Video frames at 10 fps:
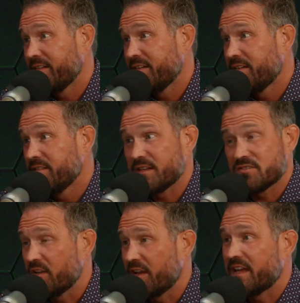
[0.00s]
Yeah.
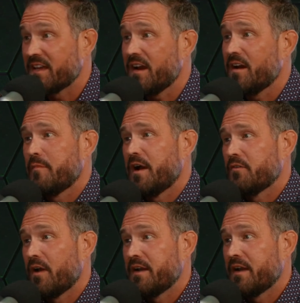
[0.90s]
That's all I can care about
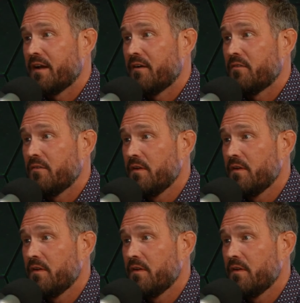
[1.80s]
right now.